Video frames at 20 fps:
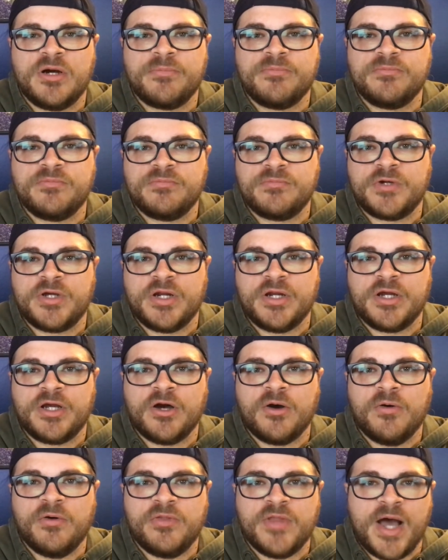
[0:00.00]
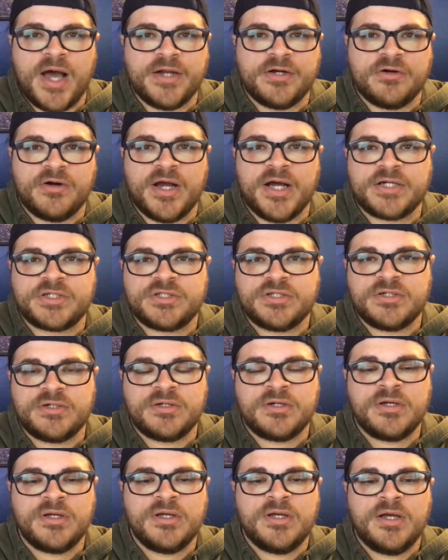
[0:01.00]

I'm going to go in that direction.